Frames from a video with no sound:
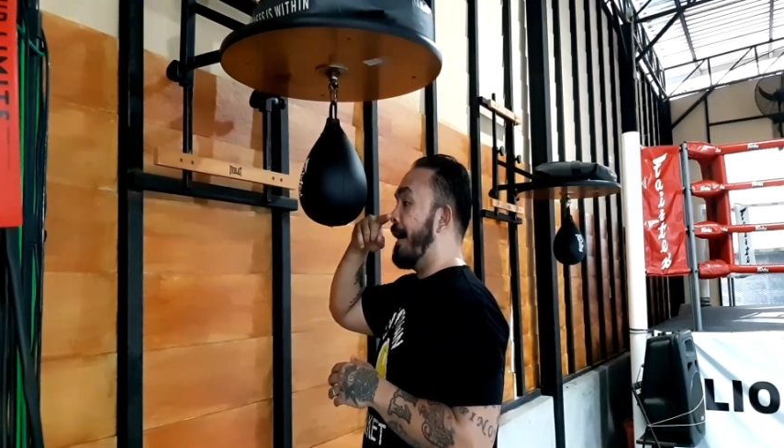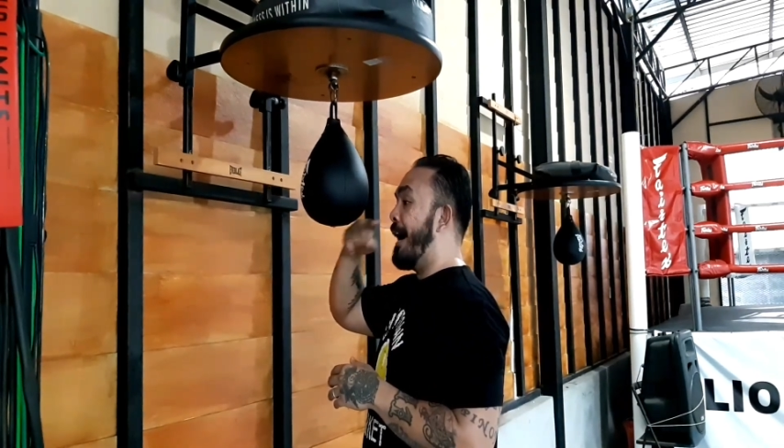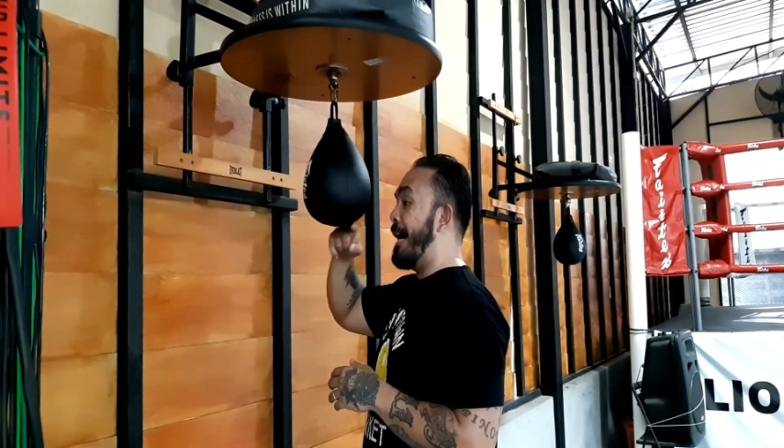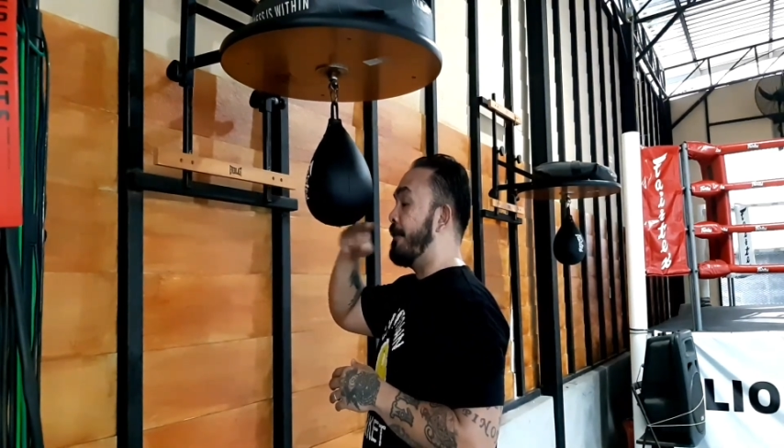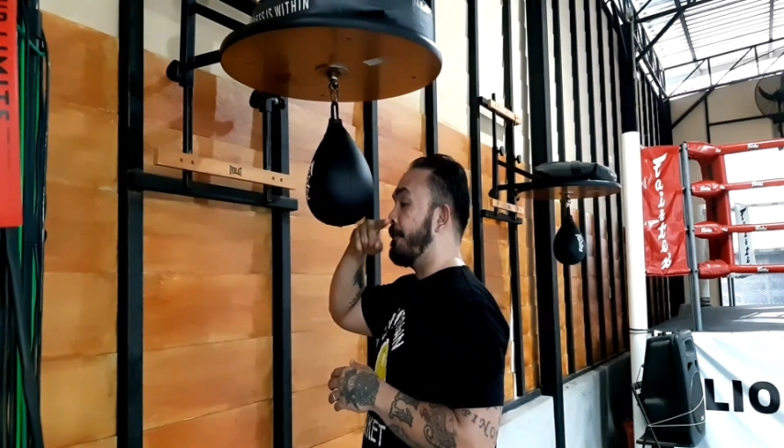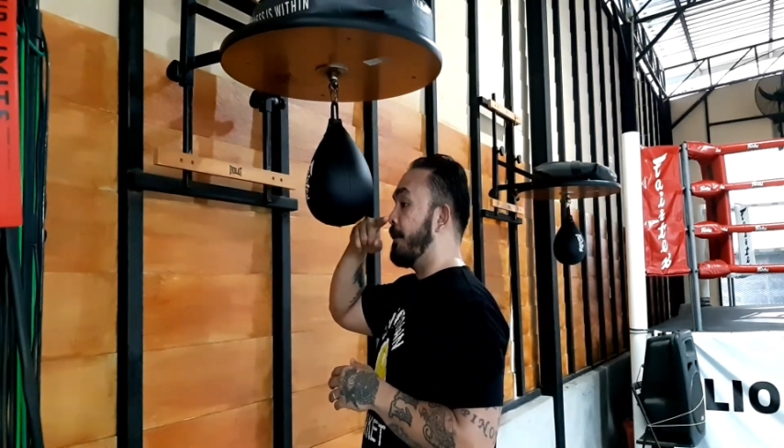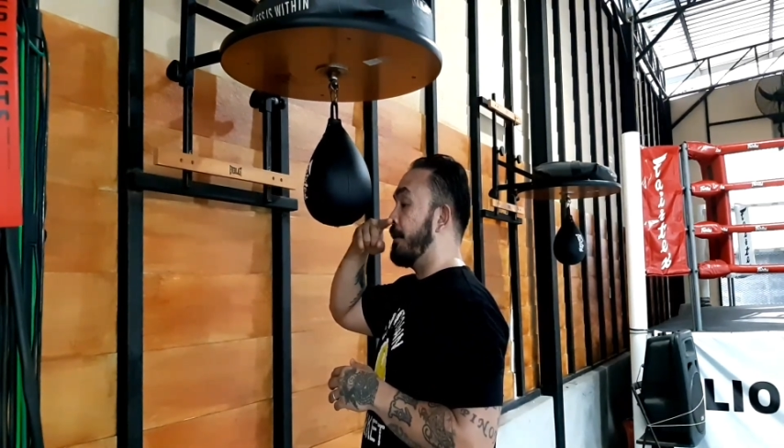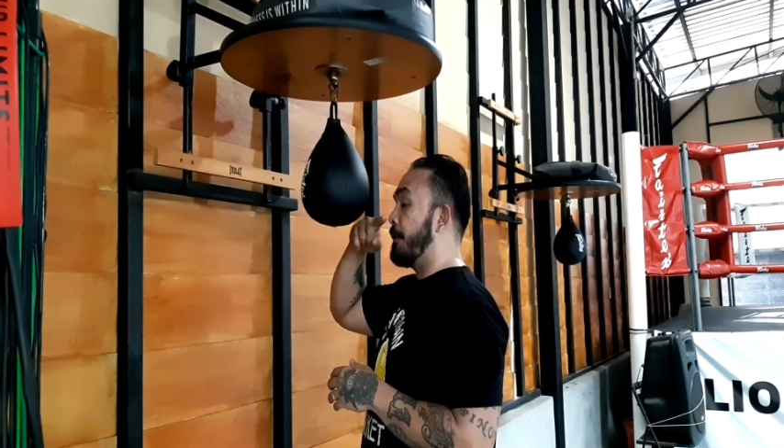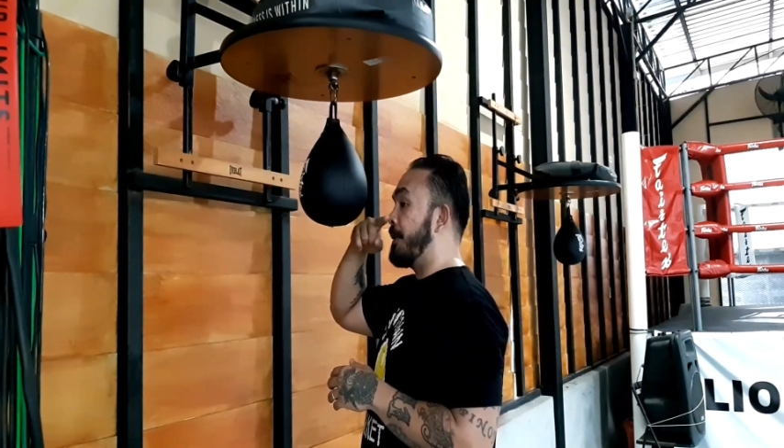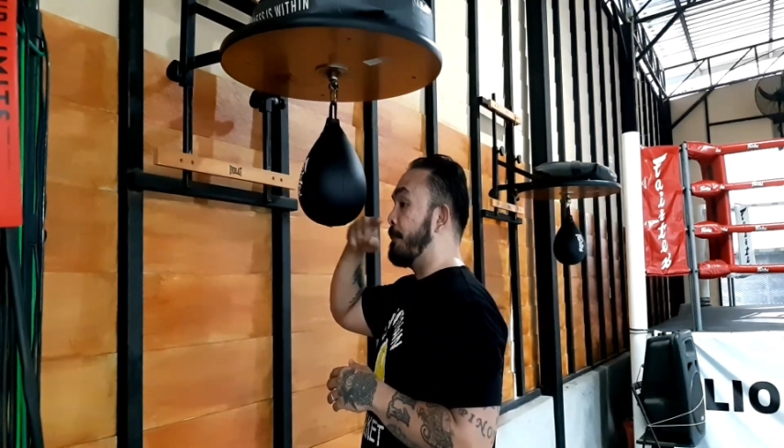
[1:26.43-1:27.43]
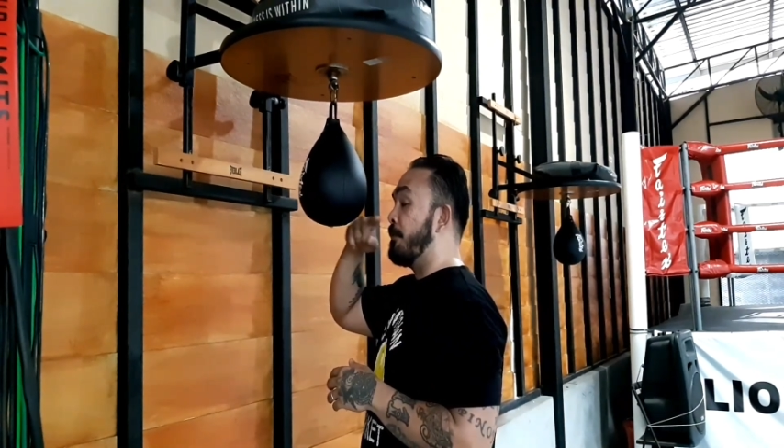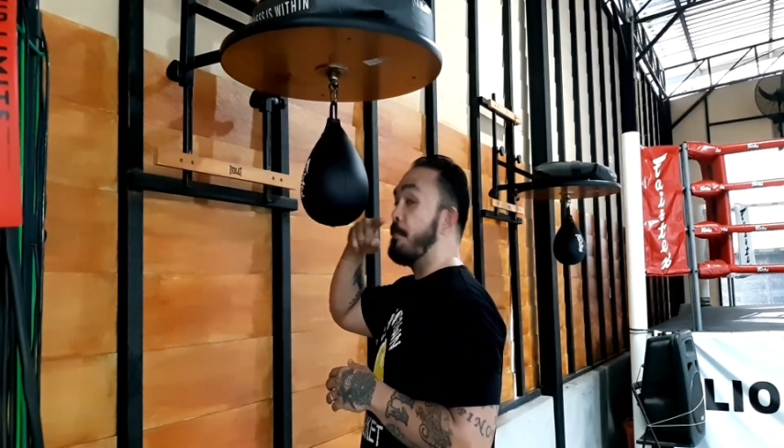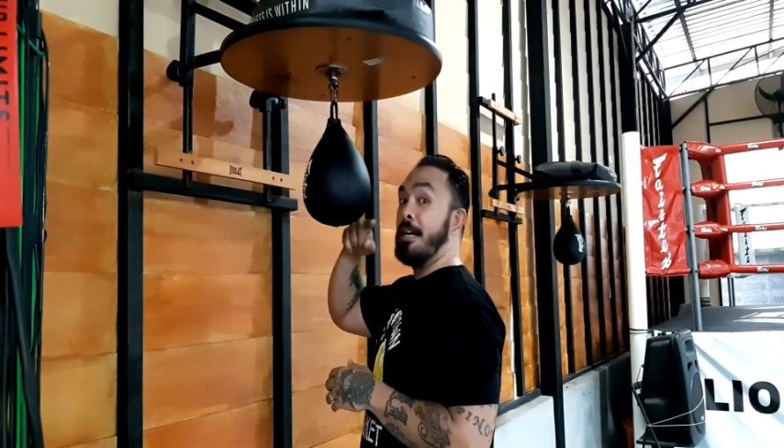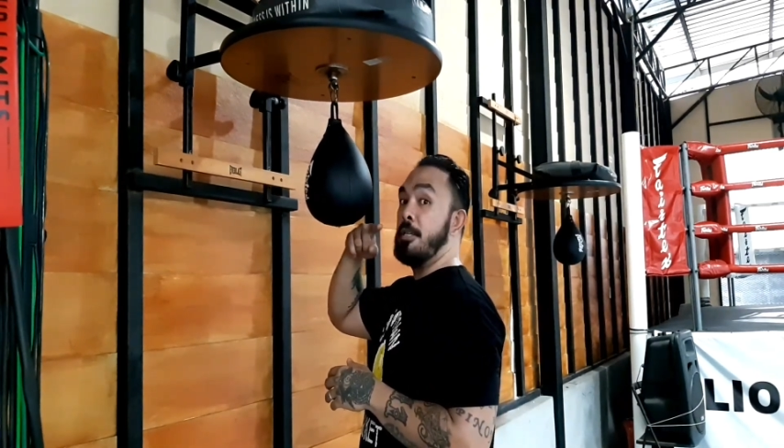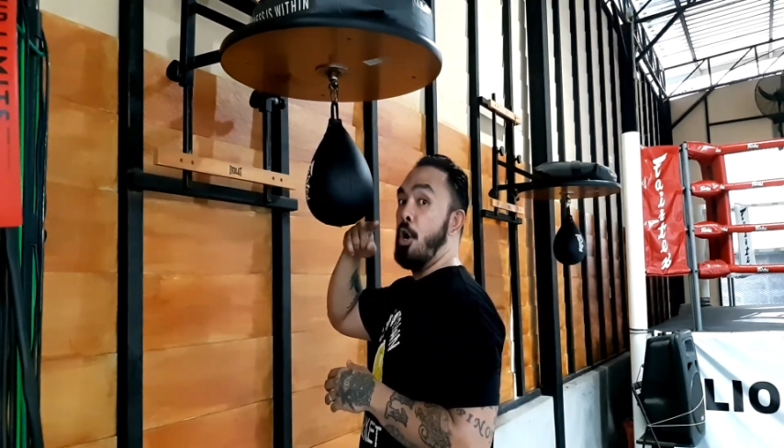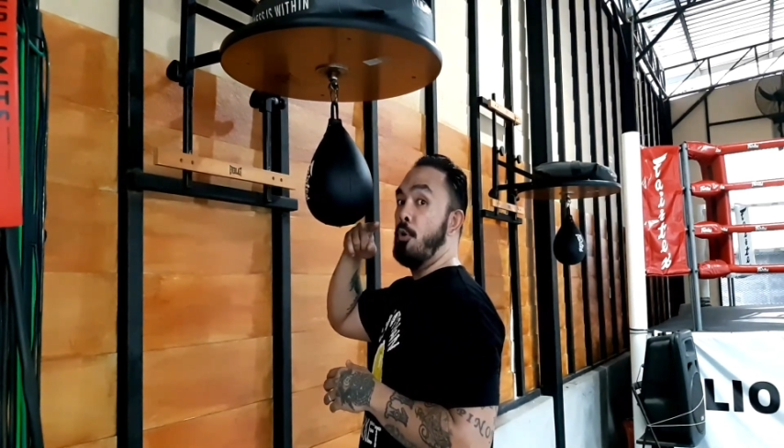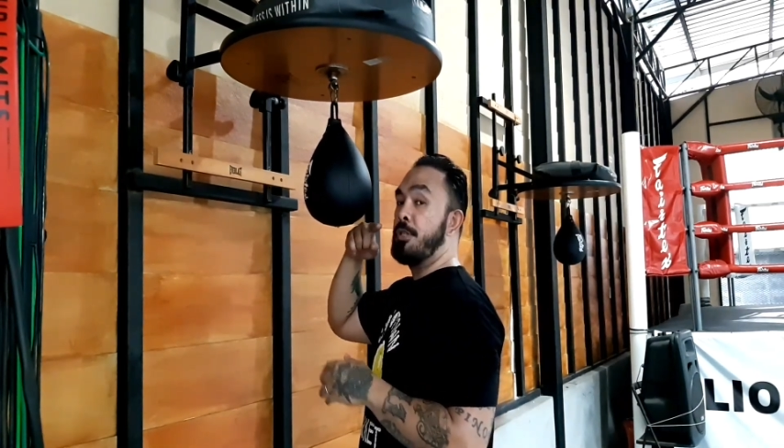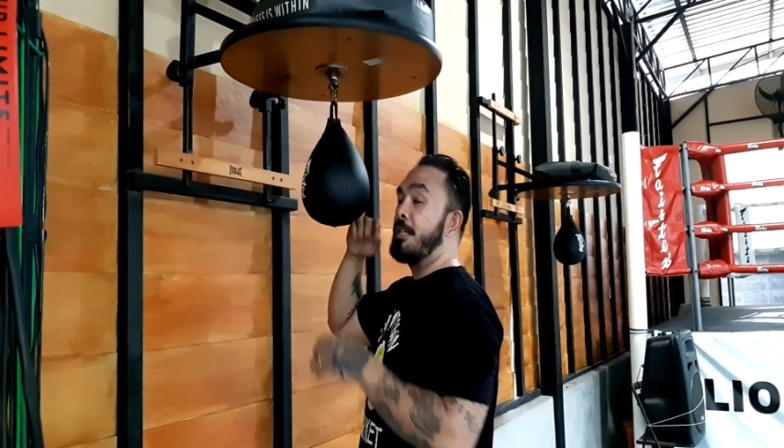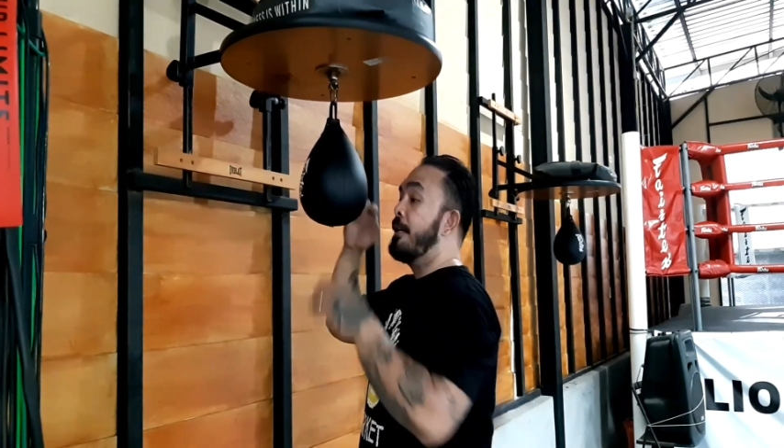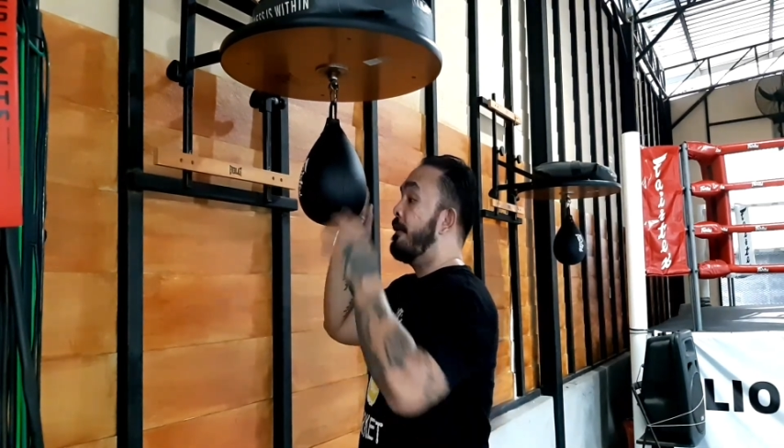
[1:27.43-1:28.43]
height of the tip of my
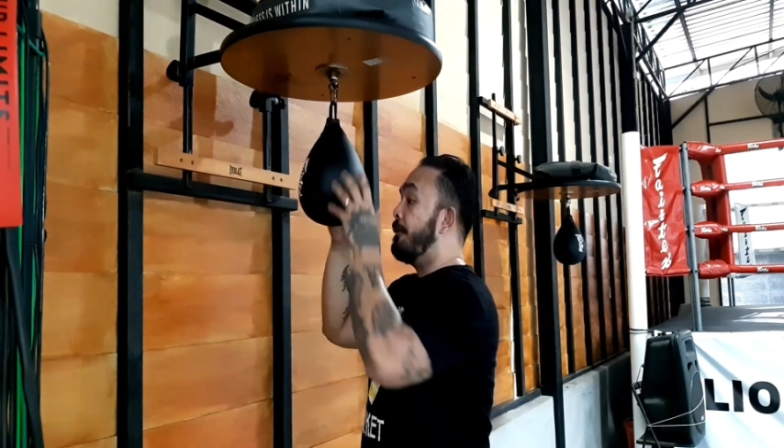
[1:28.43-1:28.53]
nose.